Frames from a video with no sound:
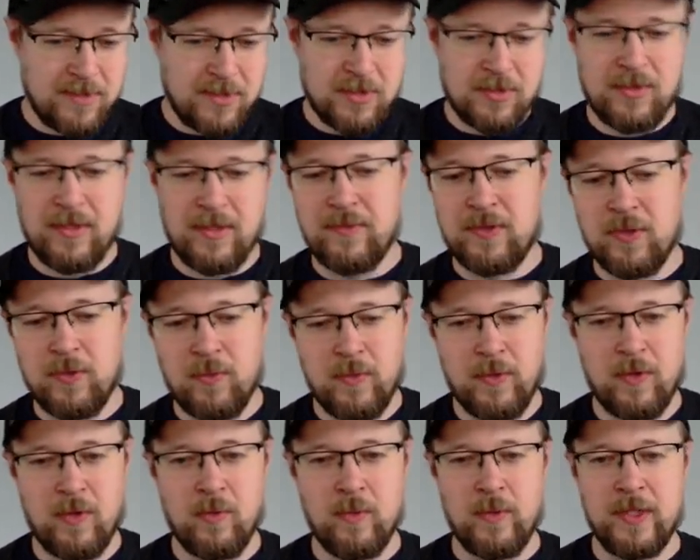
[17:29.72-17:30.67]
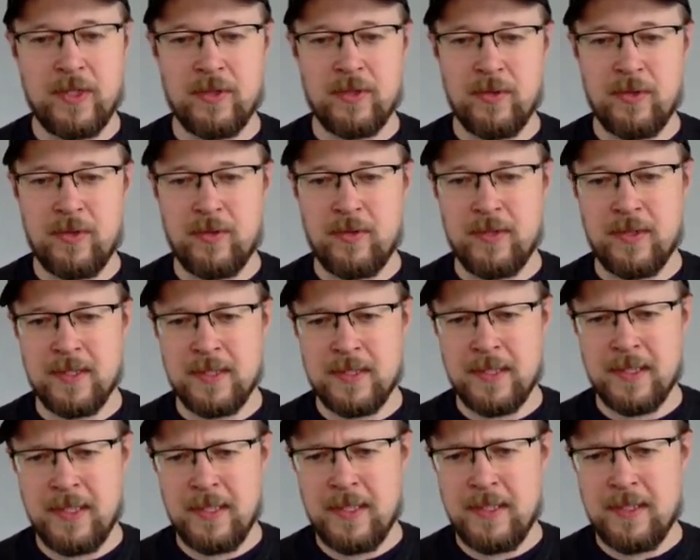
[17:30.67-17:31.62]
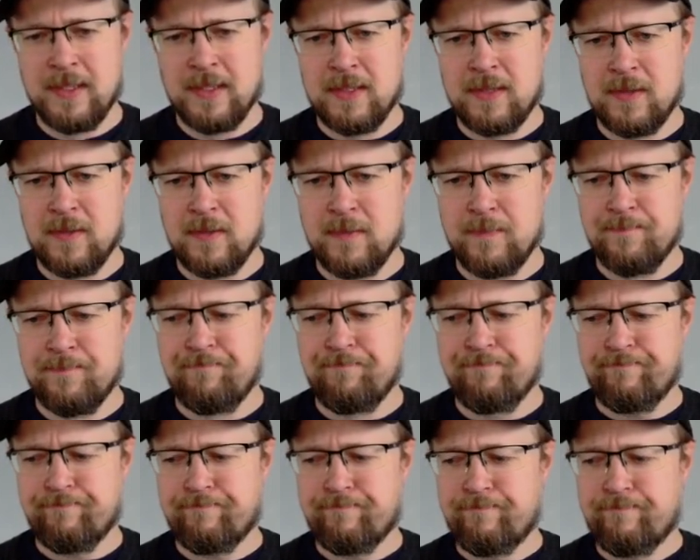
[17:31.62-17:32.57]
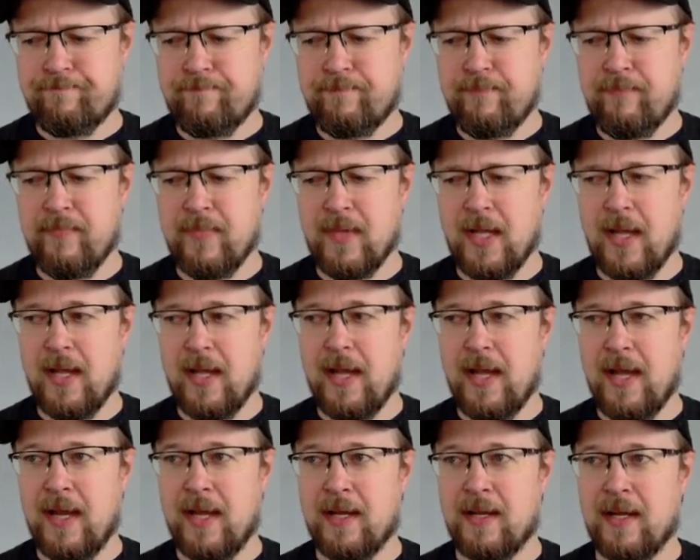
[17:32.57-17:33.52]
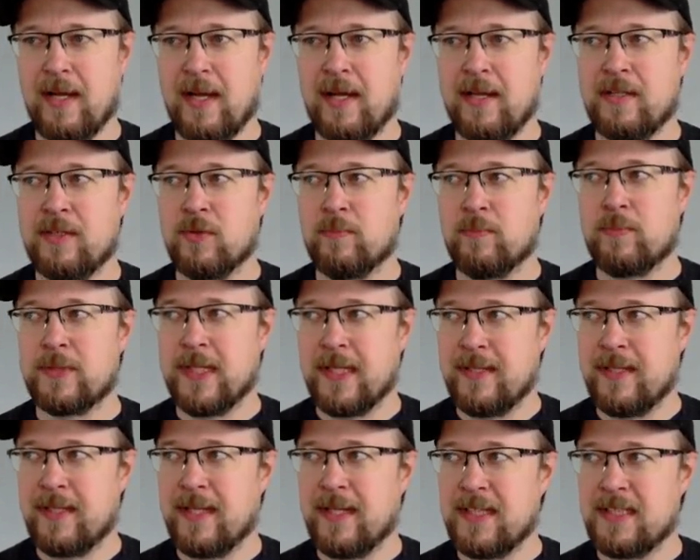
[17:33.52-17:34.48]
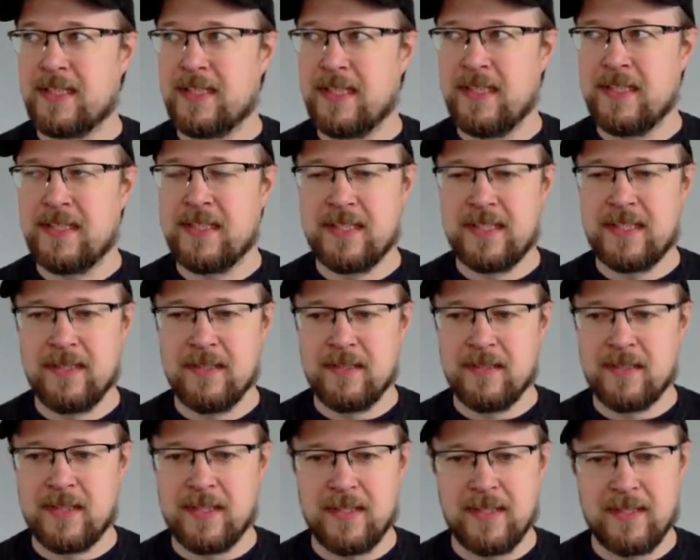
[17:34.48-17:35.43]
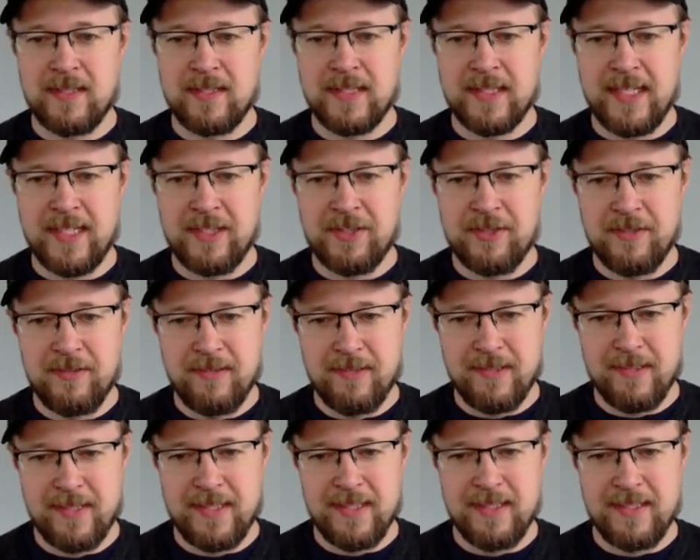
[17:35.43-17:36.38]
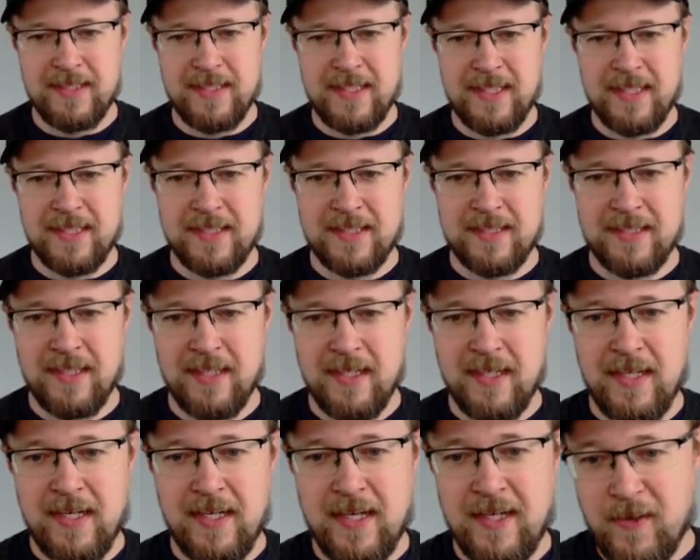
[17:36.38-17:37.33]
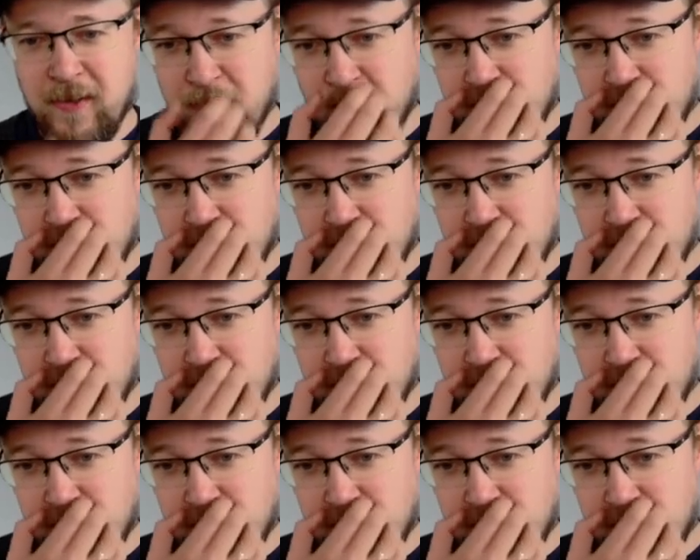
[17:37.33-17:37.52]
script or way to go through it. So I don't pretend that that's an easy skill to get to. It takes an